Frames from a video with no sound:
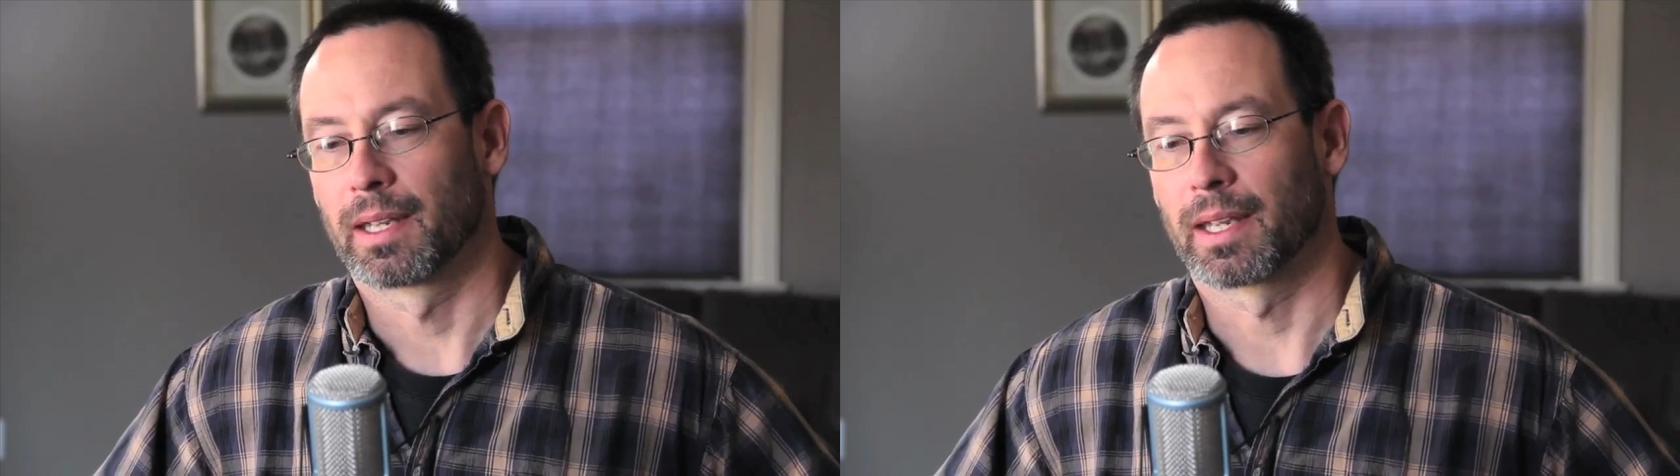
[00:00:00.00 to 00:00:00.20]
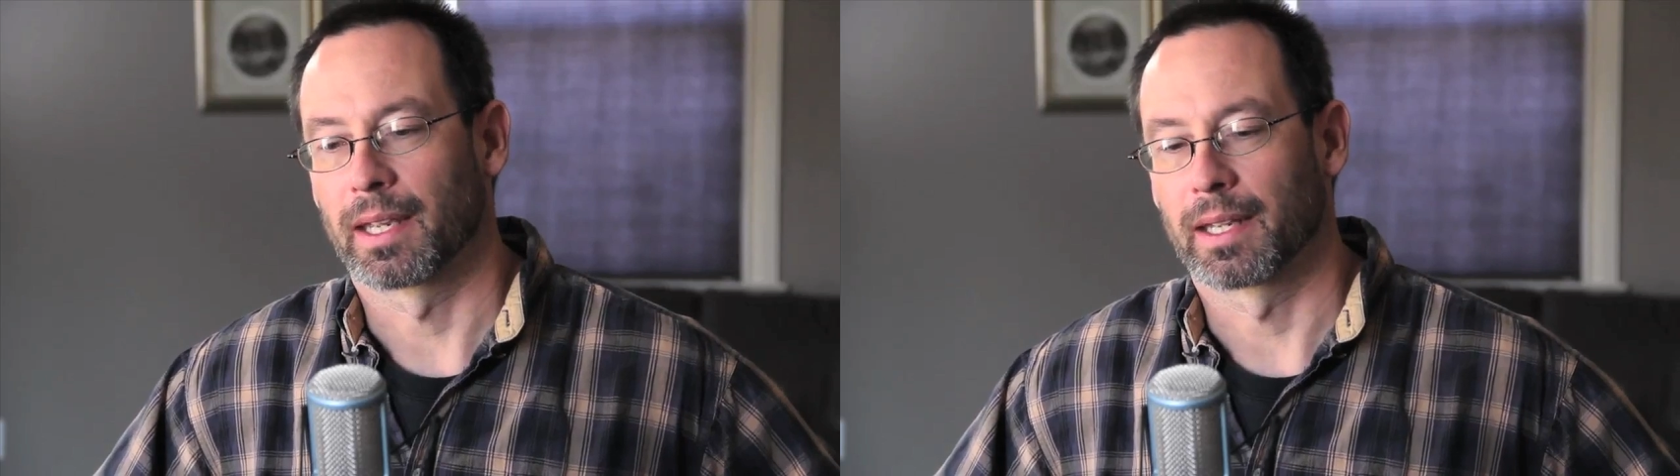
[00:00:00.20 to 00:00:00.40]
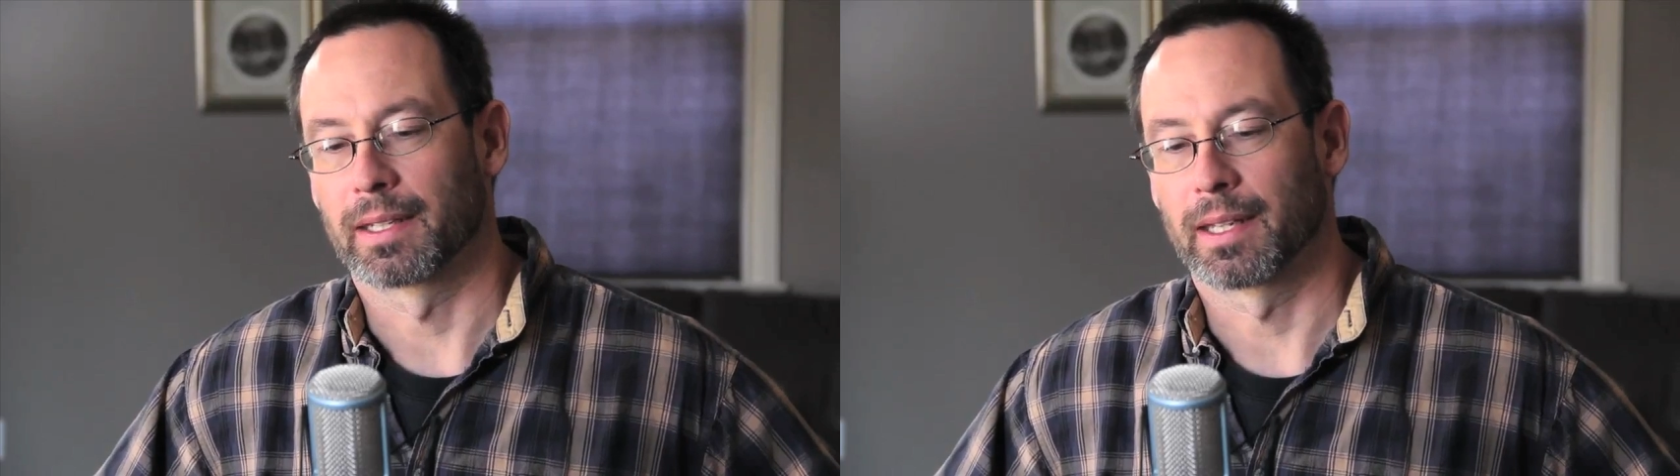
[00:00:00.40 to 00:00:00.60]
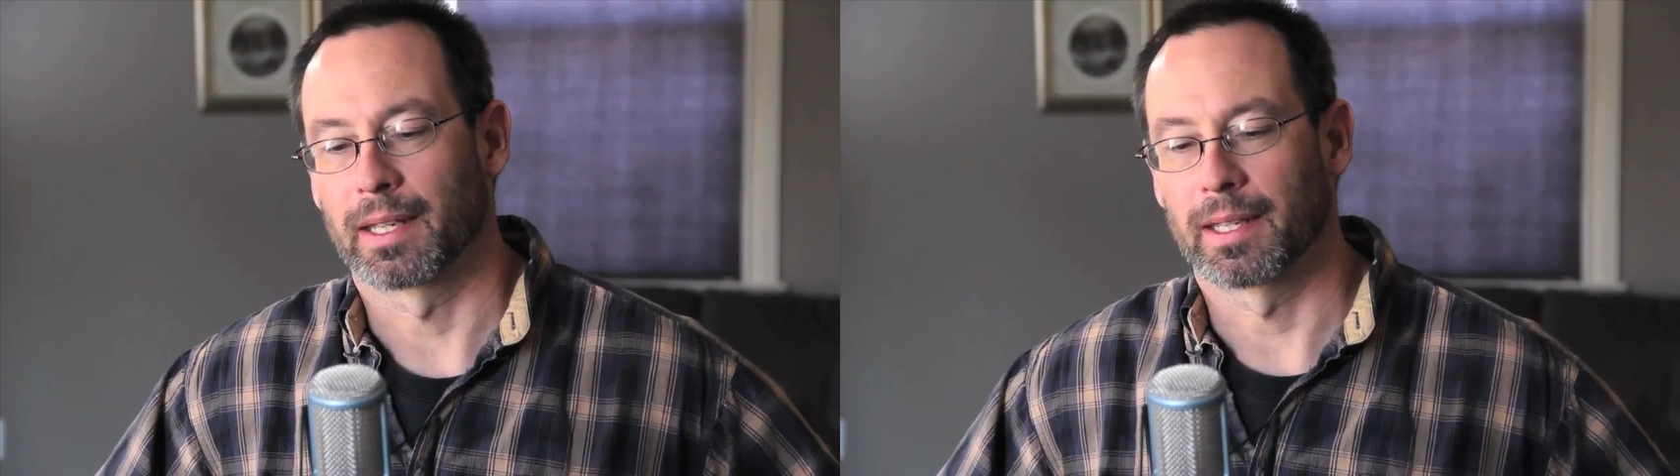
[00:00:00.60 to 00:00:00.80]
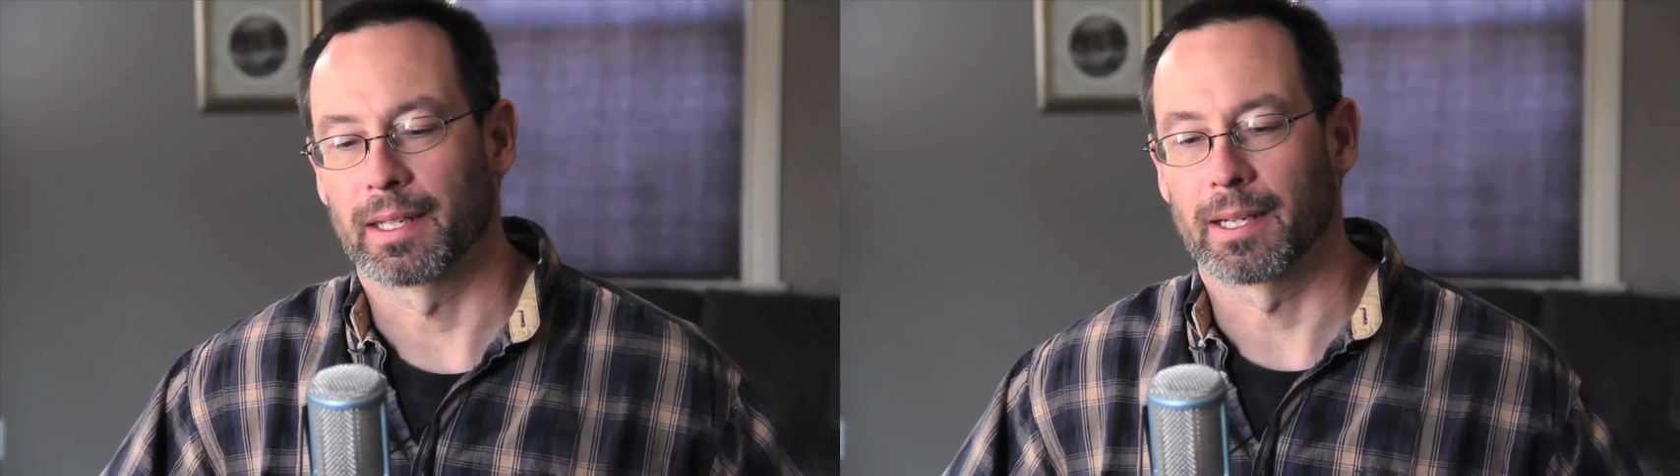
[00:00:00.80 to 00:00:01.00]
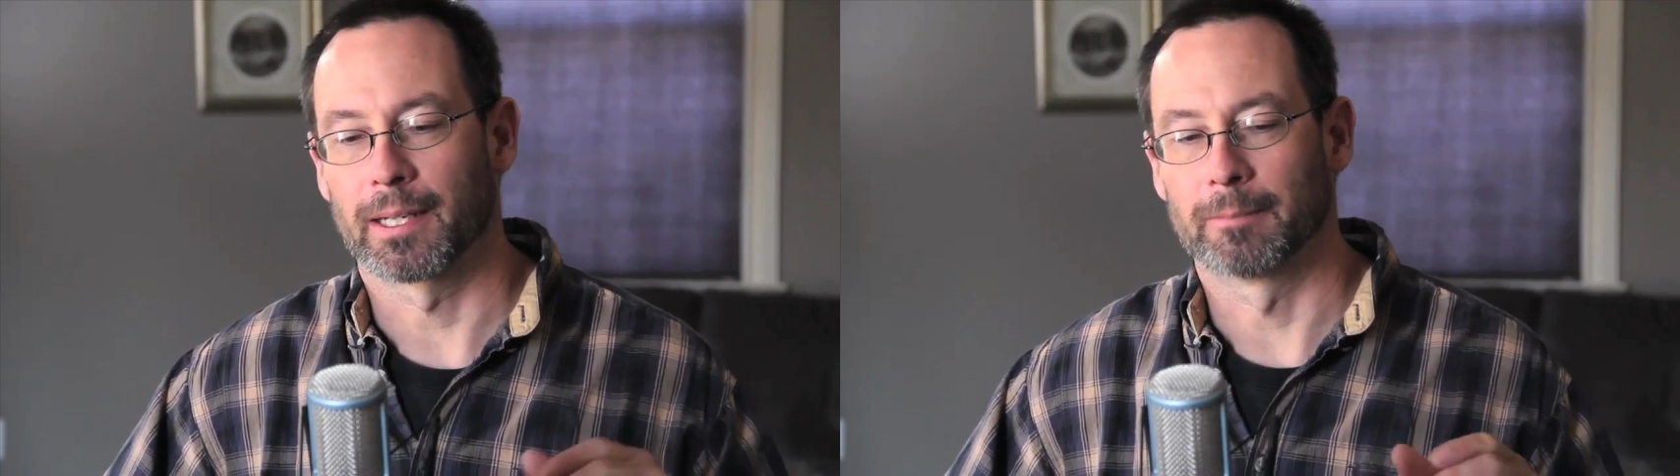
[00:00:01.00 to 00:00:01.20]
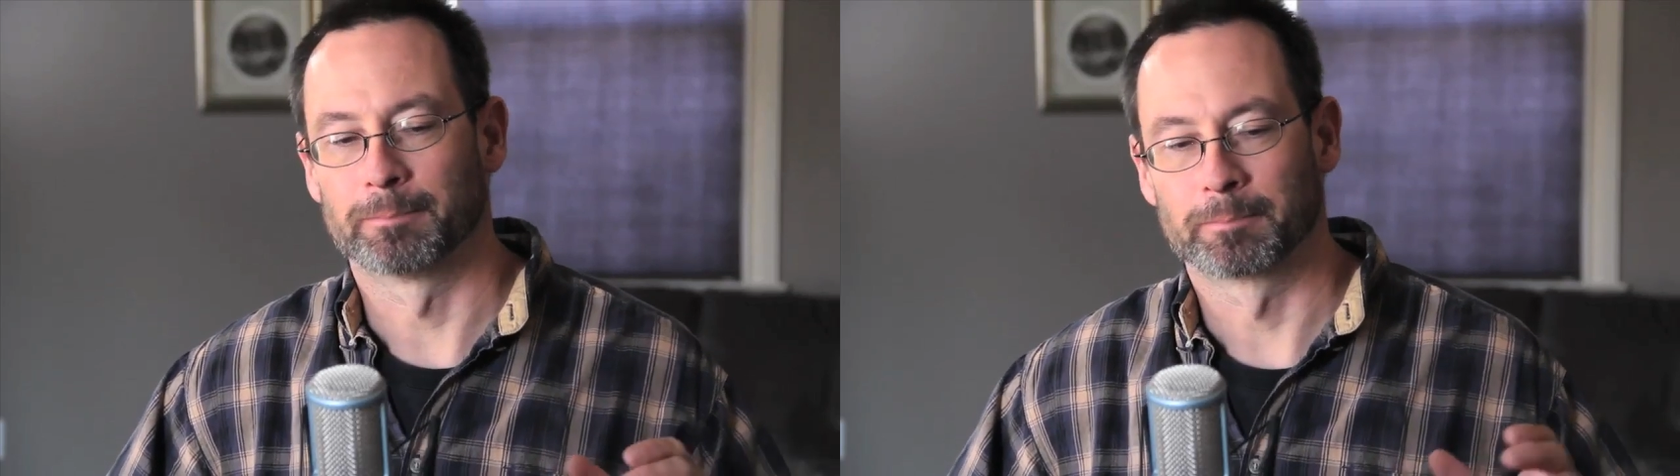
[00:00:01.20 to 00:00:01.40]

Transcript: and a uh,